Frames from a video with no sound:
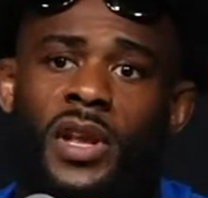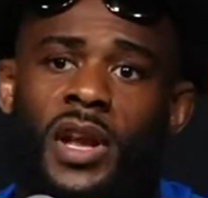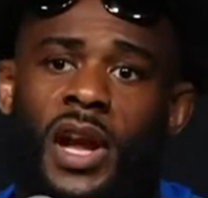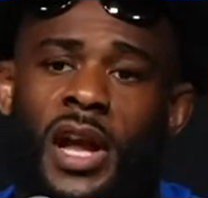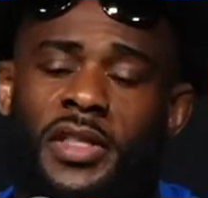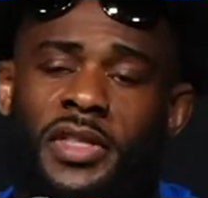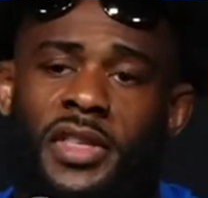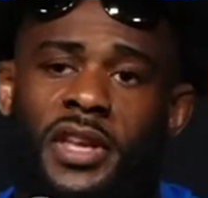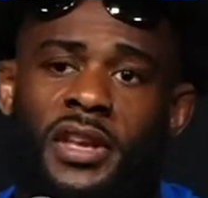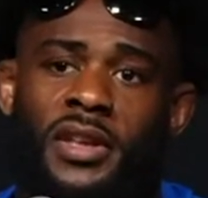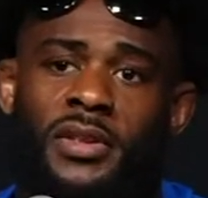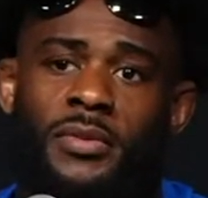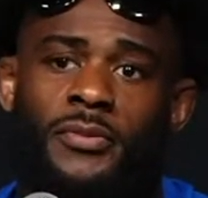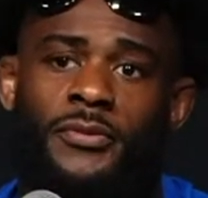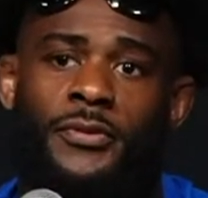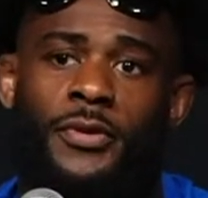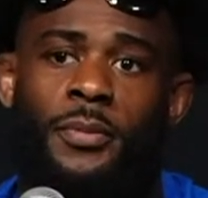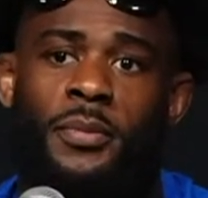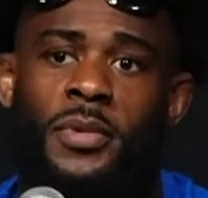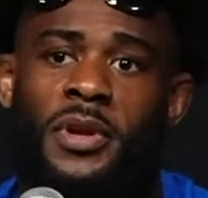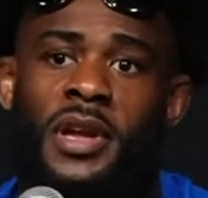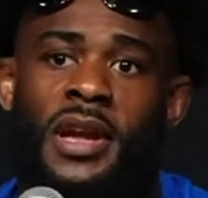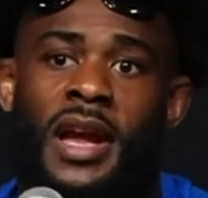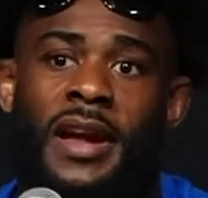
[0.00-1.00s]
think for
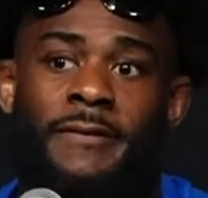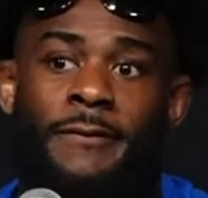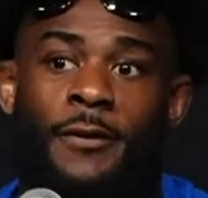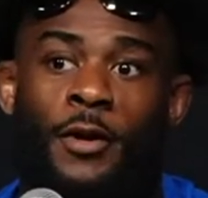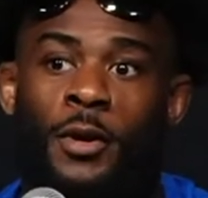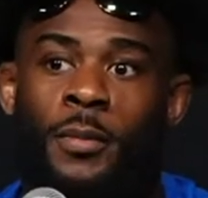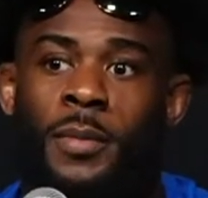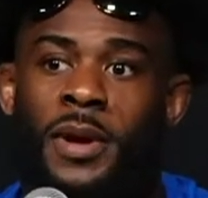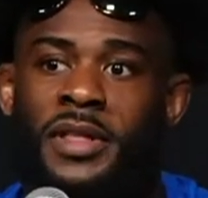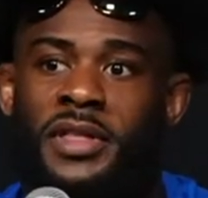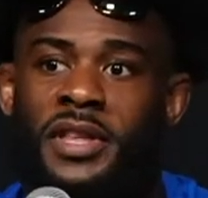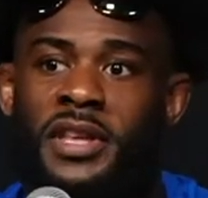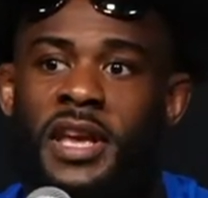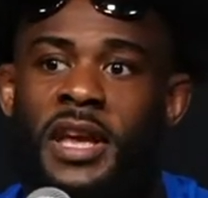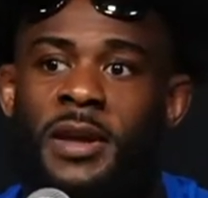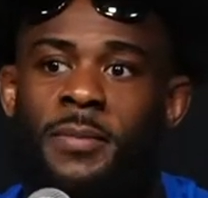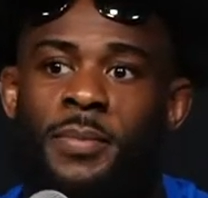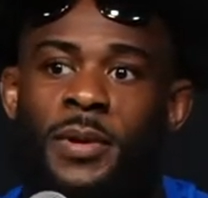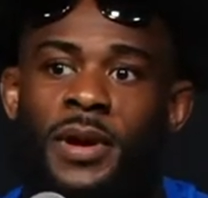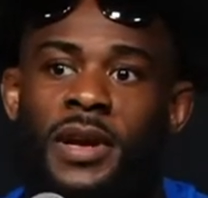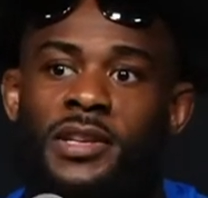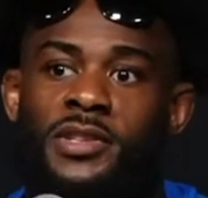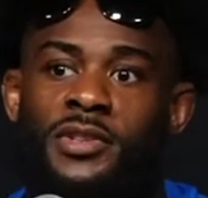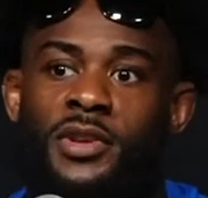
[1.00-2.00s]
me, I fought him at the
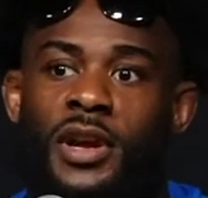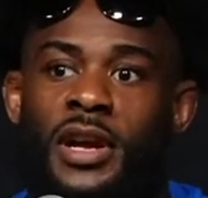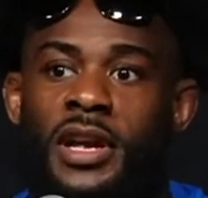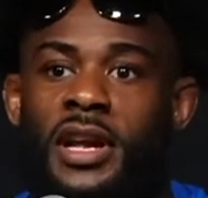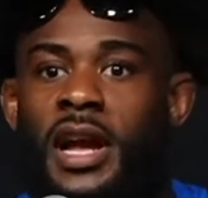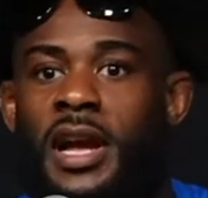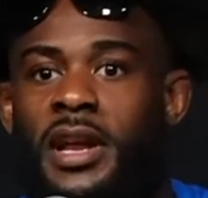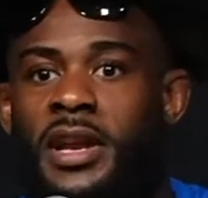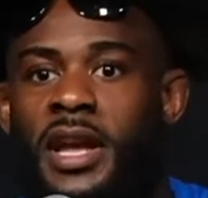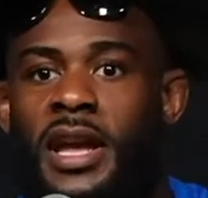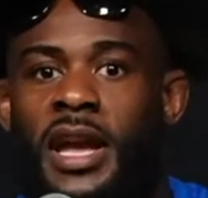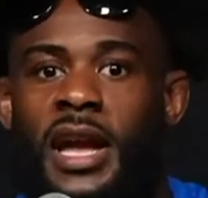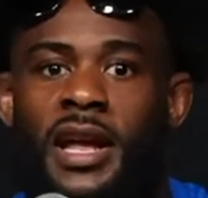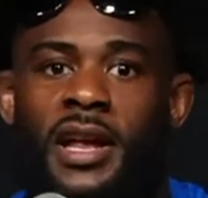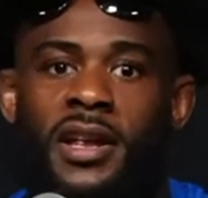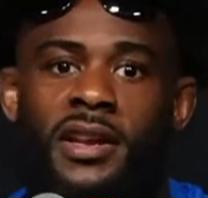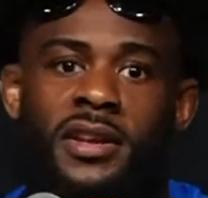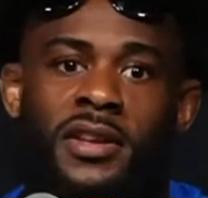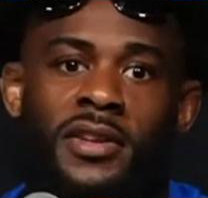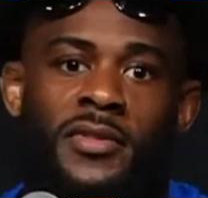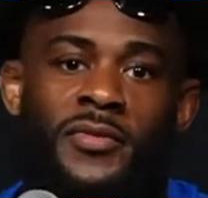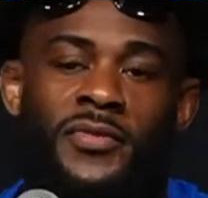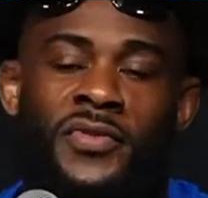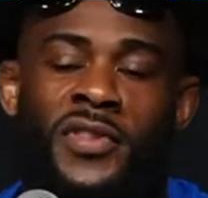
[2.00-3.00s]
Apex, so I kind of had it